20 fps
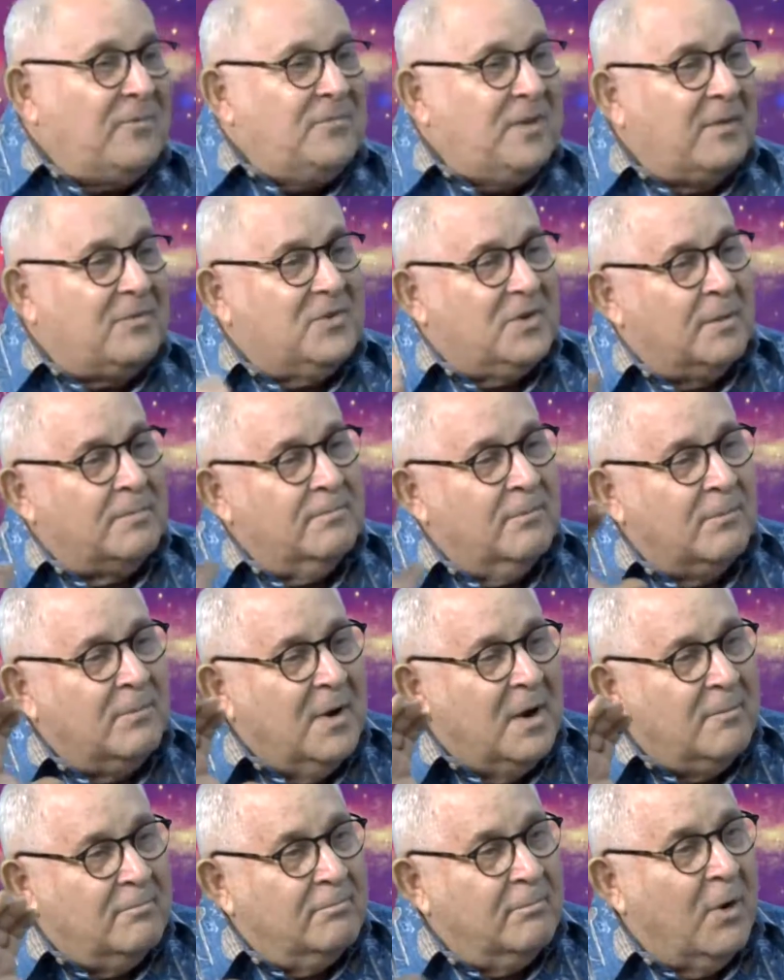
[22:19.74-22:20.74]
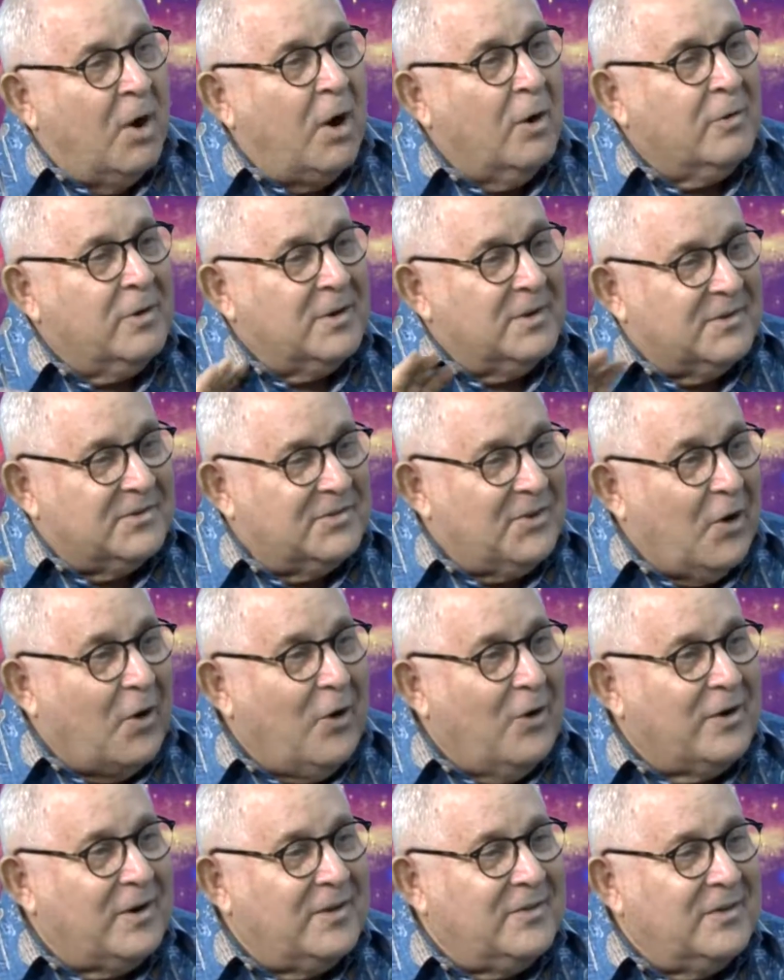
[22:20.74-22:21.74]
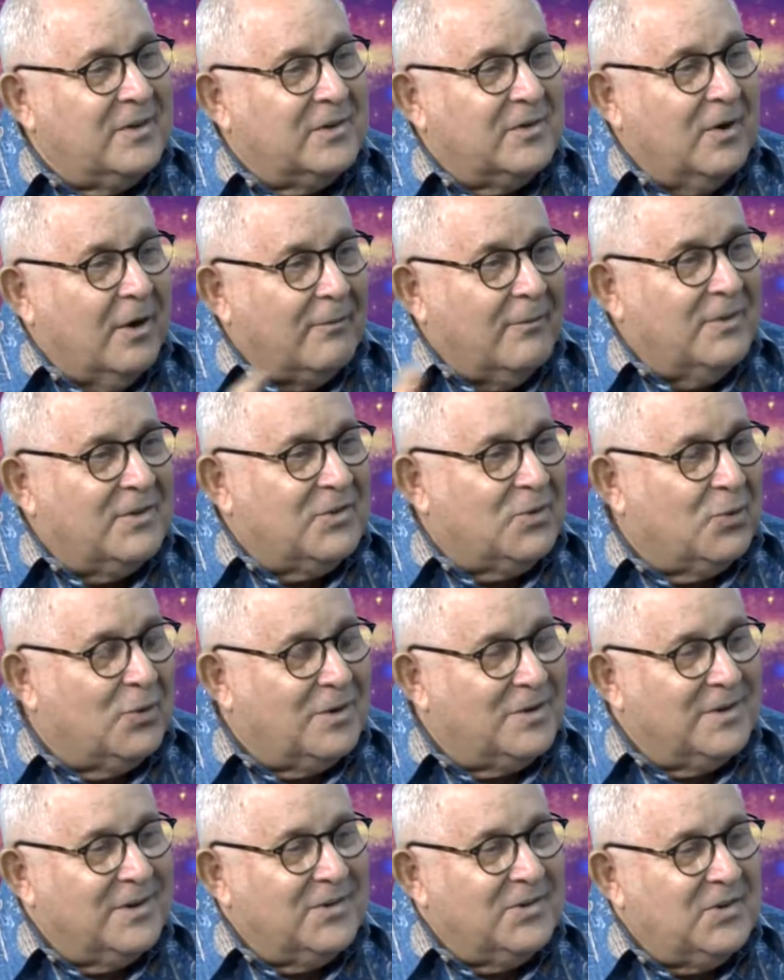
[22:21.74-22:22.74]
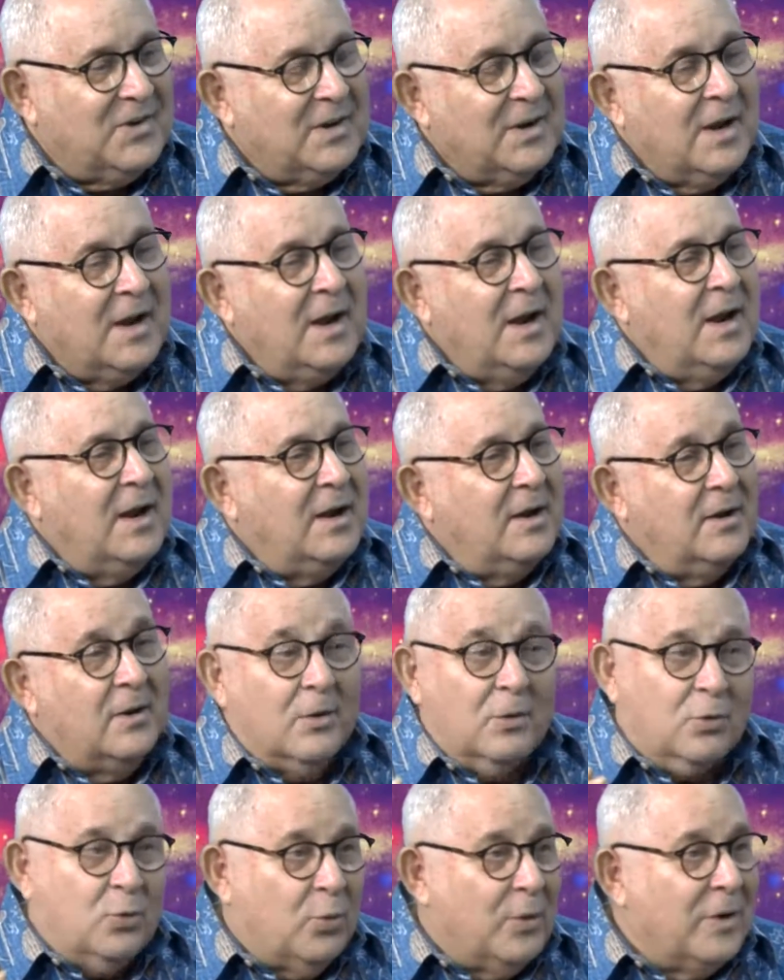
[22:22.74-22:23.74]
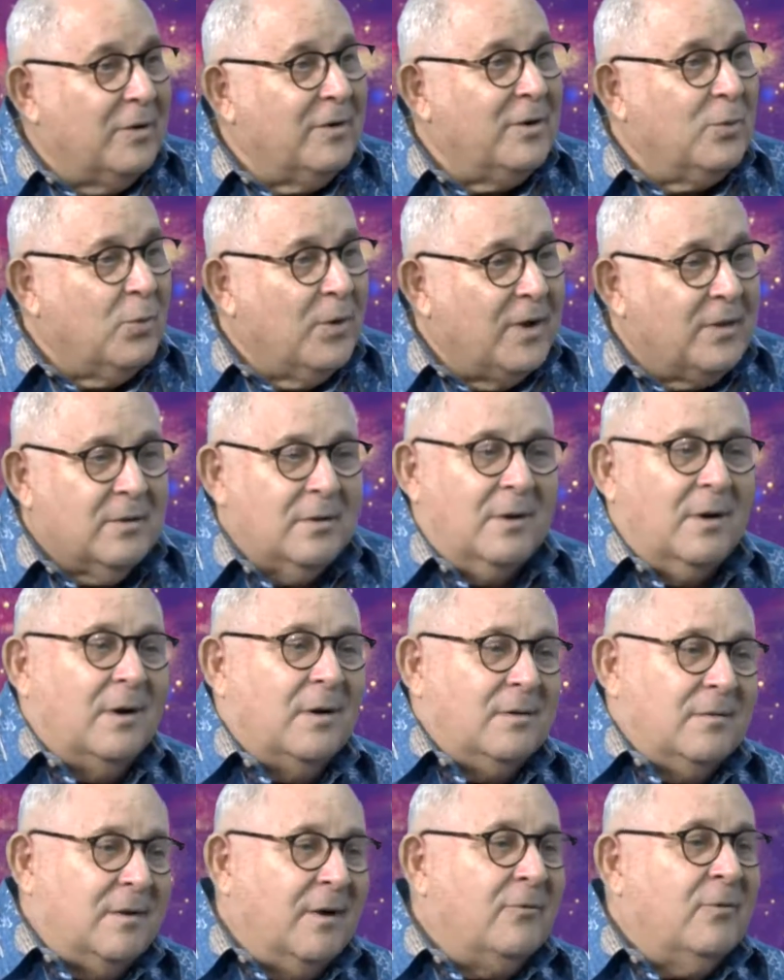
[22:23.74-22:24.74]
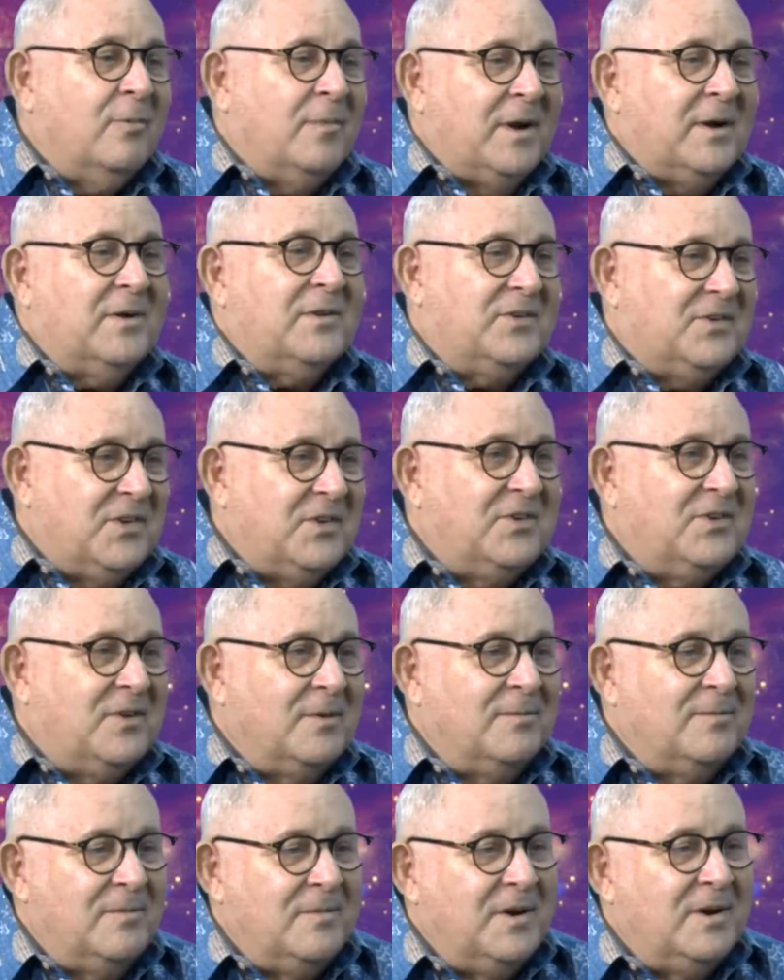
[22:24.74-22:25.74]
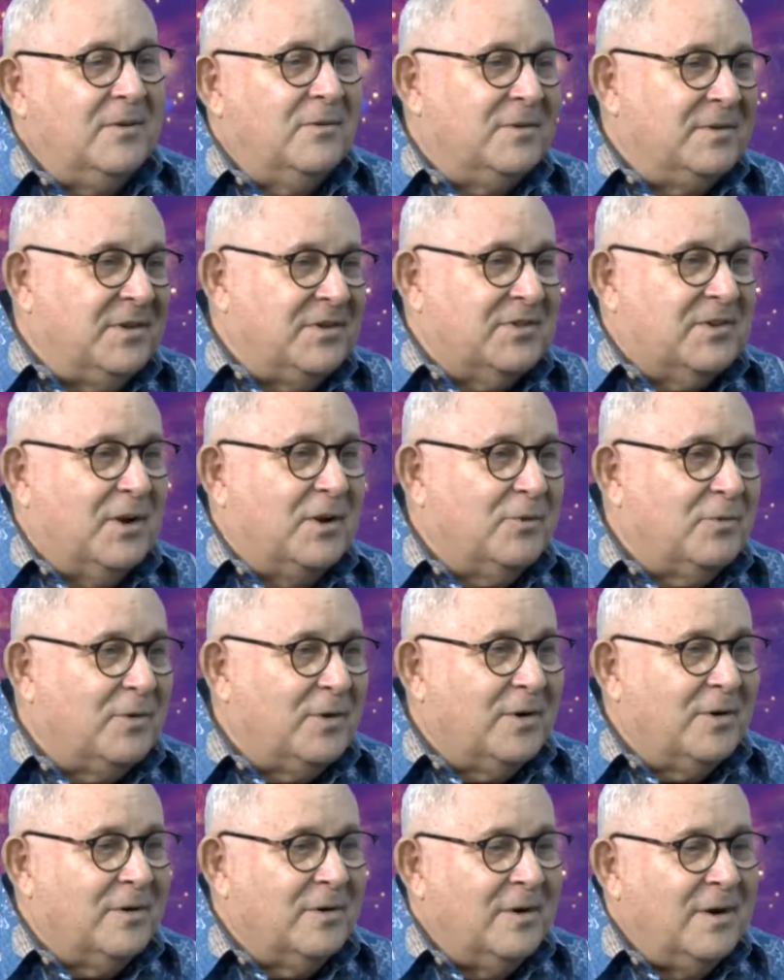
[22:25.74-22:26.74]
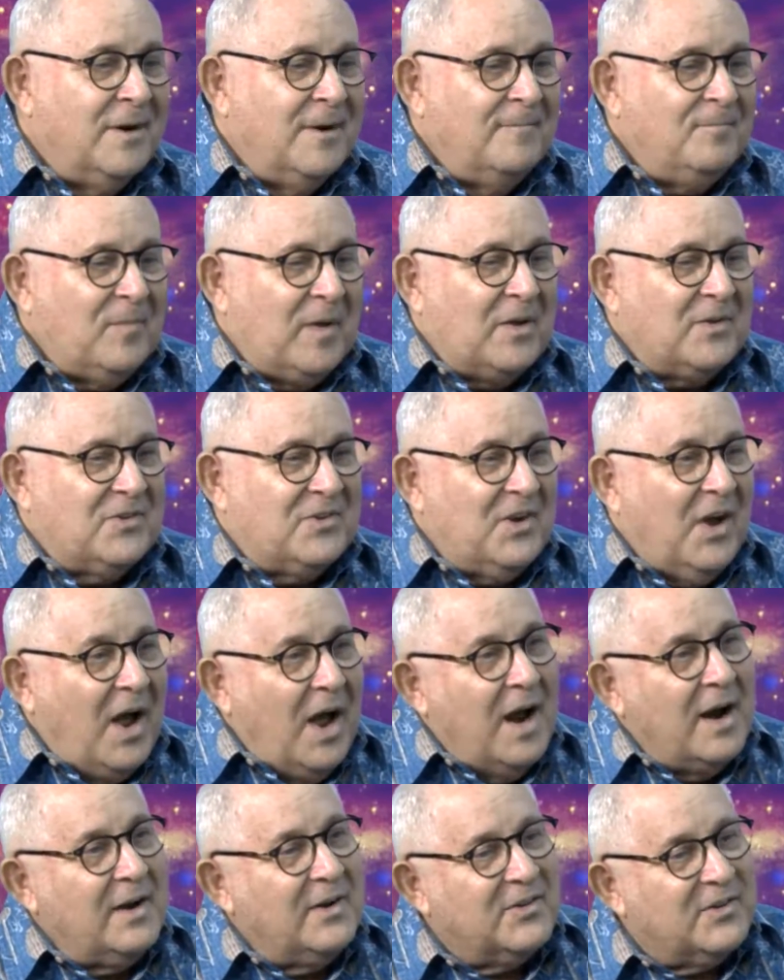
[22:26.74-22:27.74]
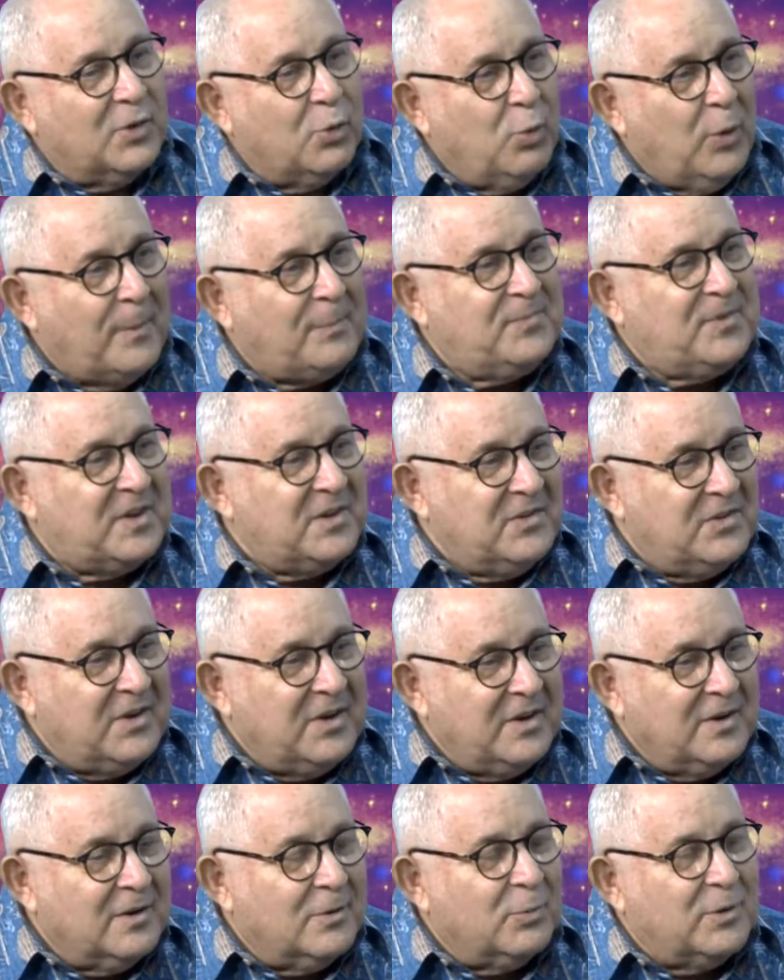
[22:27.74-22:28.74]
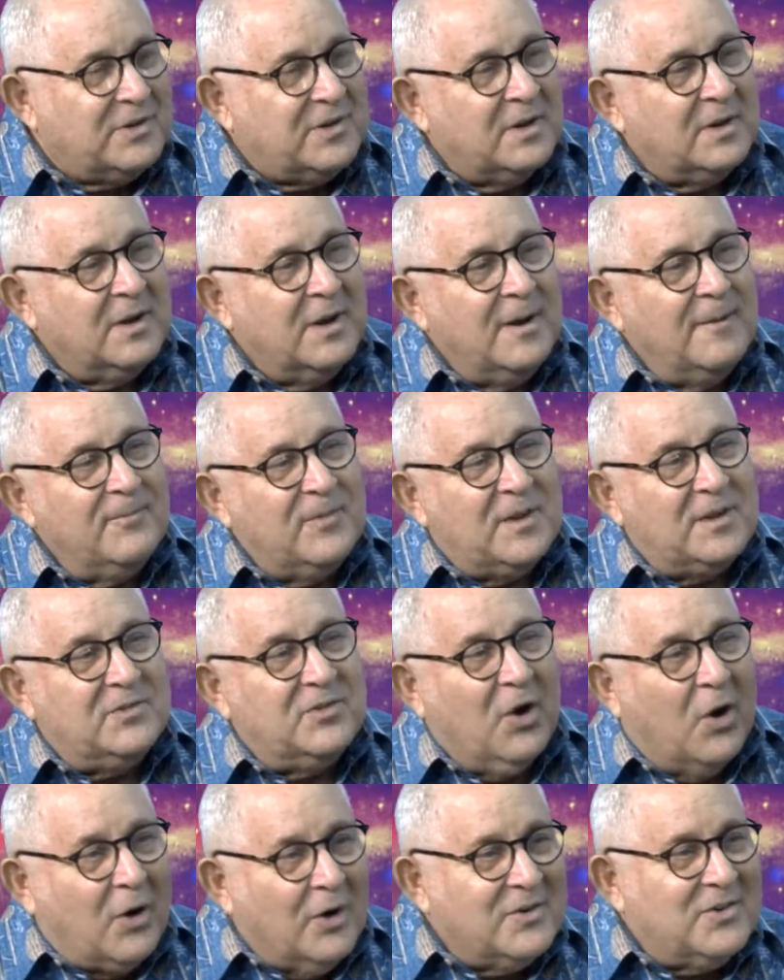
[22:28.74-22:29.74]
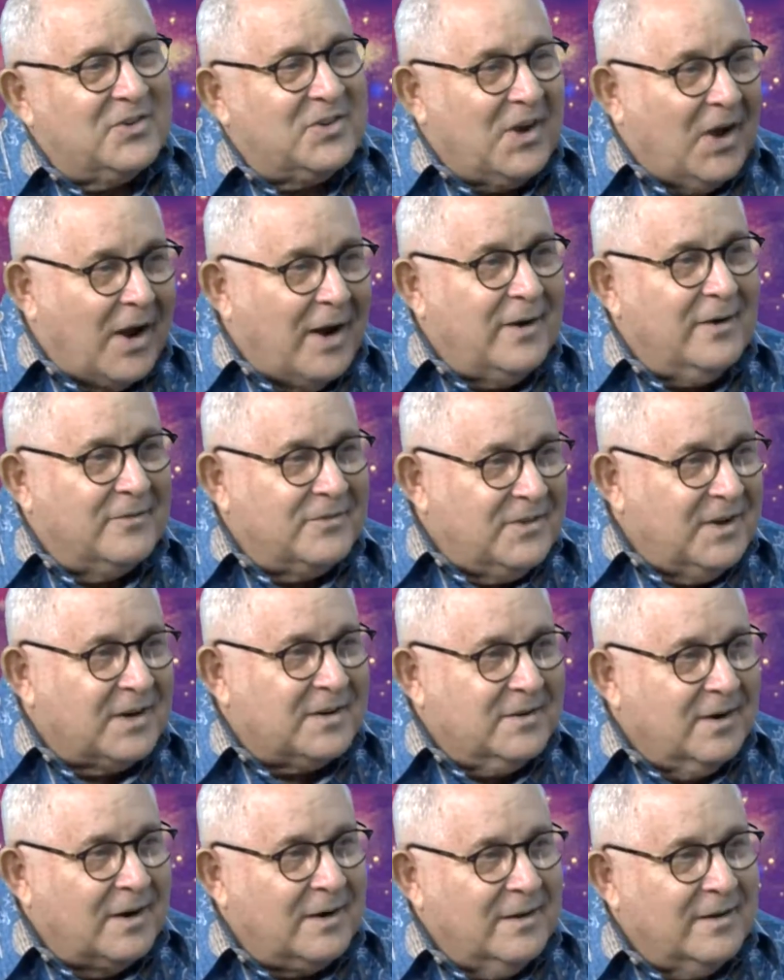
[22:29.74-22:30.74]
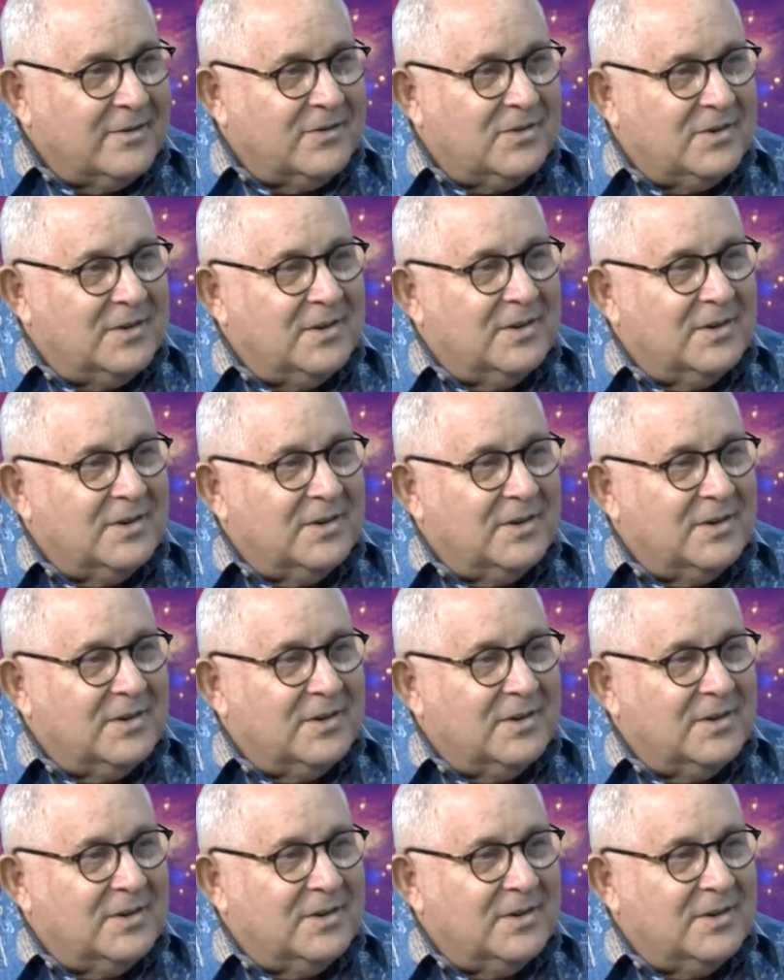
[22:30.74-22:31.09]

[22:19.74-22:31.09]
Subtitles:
to have some moral authority that governs all this, and query whether our governmental system, either in this country or outside, is equipped to deal with the dark side of technology, the